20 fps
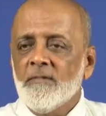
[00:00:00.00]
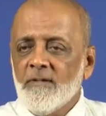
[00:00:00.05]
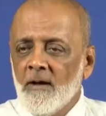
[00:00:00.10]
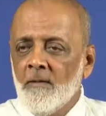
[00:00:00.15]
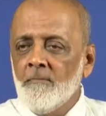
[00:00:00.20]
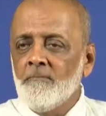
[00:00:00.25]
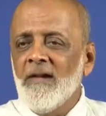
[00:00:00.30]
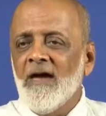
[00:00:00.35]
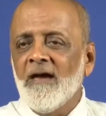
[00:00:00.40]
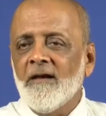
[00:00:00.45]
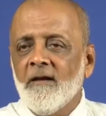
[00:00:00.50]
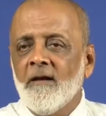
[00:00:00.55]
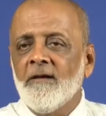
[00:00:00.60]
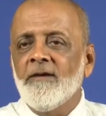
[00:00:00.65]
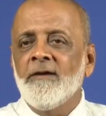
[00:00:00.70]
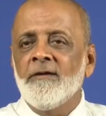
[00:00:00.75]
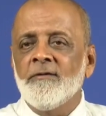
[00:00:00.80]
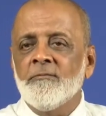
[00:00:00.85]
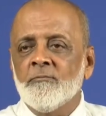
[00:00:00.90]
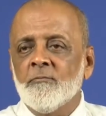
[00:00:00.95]
come back
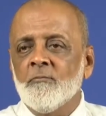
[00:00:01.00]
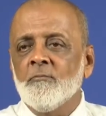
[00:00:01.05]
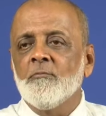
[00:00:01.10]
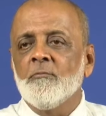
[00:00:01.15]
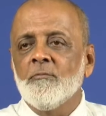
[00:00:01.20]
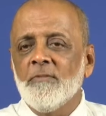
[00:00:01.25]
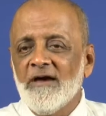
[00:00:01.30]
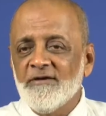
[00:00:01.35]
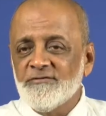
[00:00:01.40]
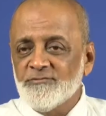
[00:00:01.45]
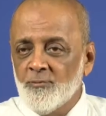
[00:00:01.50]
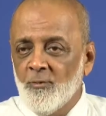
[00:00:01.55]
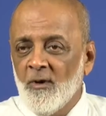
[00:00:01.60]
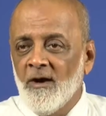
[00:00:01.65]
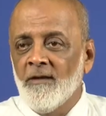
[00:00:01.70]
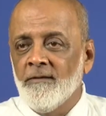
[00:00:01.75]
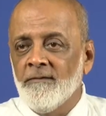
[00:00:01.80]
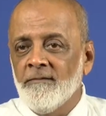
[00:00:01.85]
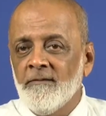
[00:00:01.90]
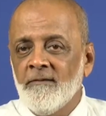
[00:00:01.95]
again as
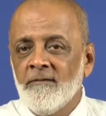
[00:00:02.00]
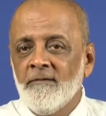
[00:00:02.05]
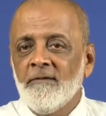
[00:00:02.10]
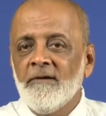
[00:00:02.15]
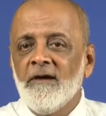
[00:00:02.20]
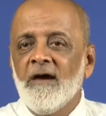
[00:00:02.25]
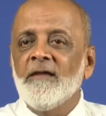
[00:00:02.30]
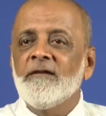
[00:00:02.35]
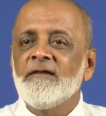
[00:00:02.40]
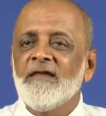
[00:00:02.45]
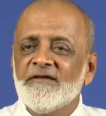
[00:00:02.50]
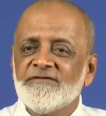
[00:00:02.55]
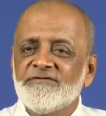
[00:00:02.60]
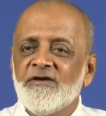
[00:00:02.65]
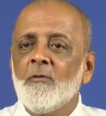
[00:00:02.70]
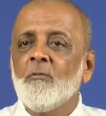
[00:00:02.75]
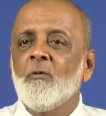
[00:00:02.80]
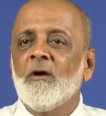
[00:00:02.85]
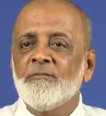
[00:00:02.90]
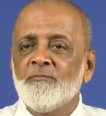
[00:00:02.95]
one, and let's
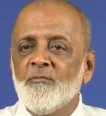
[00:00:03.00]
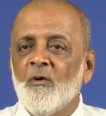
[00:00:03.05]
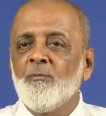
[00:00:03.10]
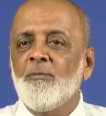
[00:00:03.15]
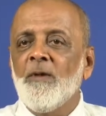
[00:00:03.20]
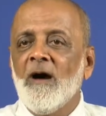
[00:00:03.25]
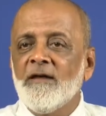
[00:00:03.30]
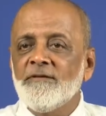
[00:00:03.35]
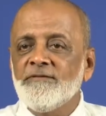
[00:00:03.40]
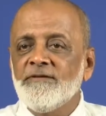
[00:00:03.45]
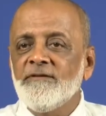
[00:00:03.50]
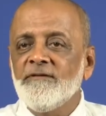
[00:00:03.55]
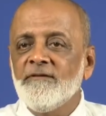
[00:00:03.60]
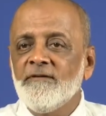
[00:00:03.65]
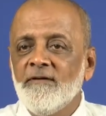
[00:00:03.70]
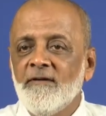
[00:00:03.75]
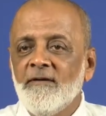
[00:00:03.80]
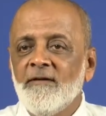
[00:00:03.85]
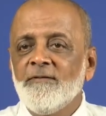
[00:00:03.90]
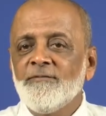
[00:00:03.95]
have one more party.
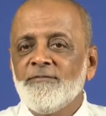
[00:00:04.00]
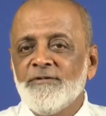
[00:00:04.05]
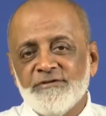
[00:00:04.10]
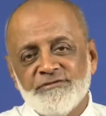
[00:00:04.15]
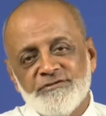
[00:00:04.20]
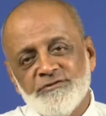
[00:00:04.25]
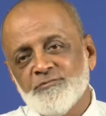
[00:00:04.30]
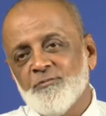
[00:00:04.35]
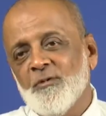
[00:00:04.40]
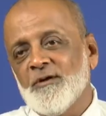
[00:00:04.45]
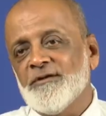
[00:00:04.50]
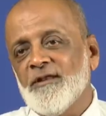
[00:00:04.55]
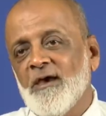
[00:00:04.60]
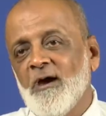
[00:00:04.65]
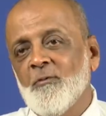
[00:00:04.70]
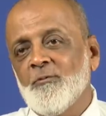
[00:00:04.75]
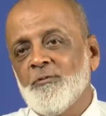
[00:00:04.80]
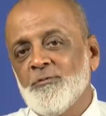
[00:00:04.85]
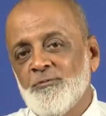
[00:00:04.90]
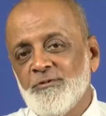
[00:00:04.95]
This is what
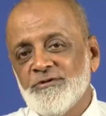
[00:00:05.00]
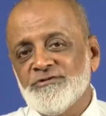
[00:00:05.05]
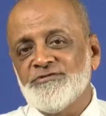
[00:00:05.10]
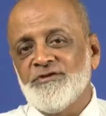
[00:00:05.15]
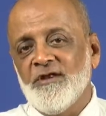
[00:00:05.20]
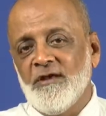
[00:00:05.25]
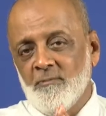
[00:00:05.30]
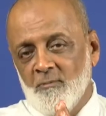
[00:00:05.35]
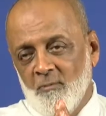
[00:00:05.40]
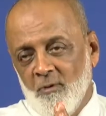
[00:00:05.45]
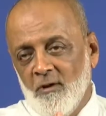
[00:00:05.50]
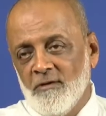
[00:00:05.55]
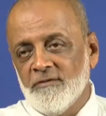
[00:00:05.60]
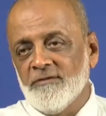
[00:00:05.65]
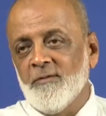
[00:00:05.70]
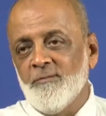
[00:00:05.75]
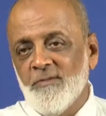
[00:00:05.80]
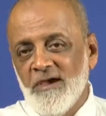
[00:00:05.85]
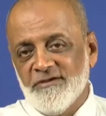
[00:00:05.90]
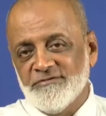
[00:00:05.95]
I would wish them all
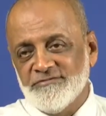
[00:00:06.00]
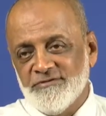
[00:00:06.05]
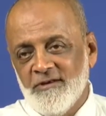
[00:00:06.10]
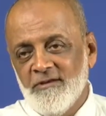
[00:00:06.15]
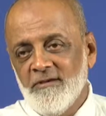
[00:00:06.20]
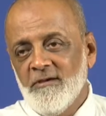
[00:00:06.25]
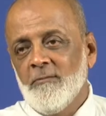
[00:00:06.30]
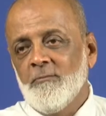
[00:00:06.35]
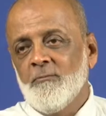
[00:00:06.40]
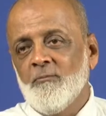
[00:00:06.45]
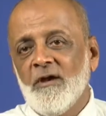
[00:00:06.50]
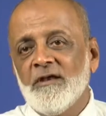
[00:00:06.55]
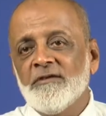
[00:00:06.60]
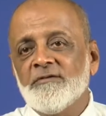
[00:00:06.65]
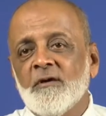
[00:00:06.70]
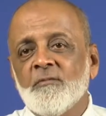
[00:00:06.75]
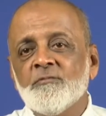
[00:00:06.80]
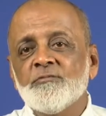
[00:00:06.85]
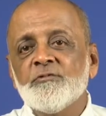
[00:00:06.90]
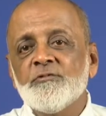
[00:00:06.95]
the best.
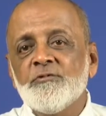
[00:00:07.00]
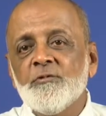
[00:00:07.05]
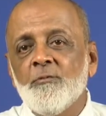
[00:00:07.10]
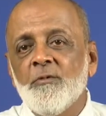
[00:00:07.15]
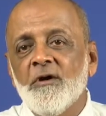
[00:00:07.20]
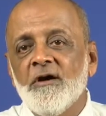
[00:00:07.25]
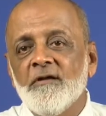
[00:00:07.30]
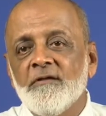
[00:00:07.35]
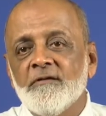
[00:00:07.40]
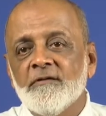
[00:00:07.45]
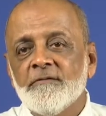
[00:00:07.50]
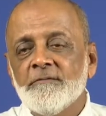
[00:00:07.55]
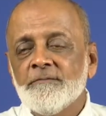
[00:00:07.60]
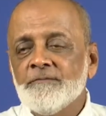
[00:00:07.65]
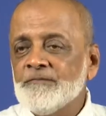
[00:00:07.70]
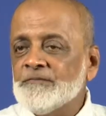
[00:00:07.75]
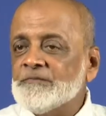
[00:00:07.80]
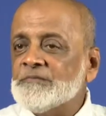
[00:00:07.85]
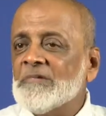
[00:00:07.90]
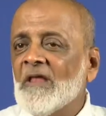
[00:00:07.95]
Welcome to the world.
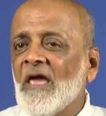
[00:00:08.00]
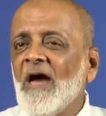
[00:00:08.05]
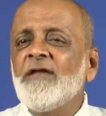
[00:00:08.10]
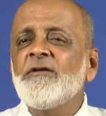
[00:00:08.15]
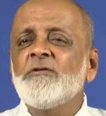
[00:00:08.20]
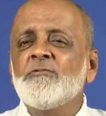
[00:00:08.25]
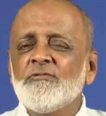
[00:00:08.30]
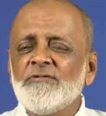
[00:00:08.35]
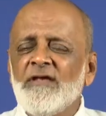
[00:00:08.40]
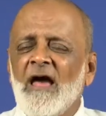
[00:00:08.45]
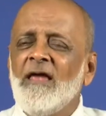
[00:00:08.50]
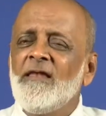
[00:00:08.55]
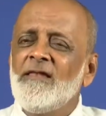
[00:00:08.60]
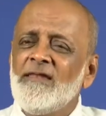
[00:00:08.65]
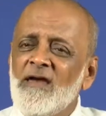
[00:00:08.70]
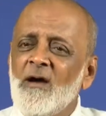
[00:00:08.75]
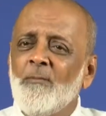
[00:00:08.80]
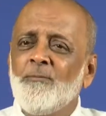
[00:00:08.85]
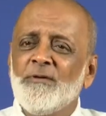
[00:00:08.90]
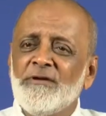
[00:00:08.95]
And it was
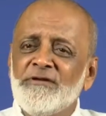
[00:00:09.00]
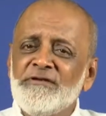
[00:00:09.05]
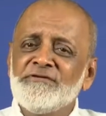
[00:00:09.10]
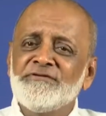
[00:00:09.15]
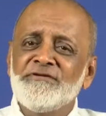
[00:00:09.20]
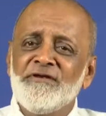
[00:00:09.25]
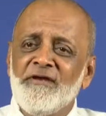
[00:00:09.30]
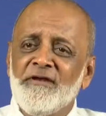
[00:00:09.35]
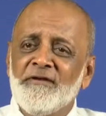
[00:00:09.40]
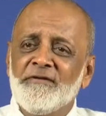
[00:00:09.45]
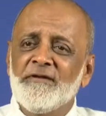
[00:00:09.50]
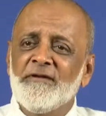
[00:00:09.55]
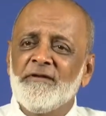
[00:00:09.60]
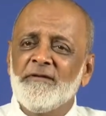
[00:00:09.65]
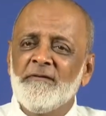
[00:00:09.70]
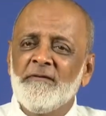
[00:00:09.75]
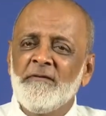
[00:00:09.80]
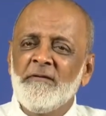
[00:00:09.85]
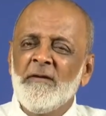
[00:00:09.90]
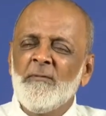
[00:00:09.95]
highly
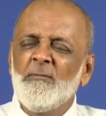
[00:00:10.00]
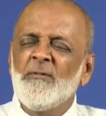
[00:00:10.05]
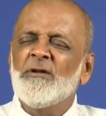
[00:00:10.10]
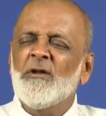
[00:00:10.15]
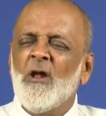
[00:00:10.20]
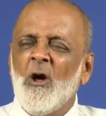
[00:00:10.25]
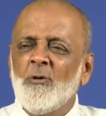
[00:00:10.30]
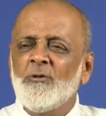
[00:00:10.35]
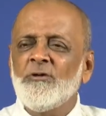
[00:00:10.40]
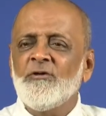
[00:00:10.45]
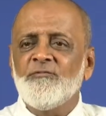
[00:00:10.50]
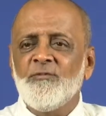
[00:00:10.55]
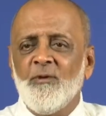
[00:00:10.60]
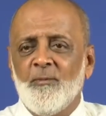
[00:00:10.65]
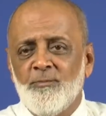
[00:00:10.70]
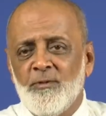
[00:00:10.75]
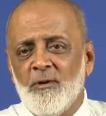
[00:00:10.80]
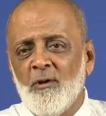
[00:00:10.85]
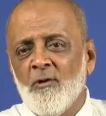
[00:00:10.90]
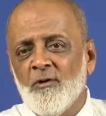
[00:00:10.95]
appreciated, with a round of
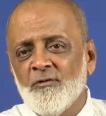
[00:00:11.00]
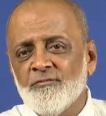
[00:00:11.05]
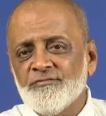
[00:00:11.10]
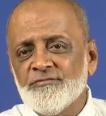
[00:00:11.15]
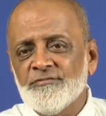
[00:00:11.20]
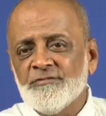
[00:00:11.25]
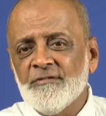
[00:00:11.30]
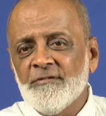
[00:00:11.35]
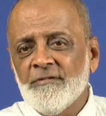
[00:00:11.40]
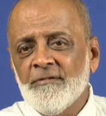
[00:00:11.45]
applause.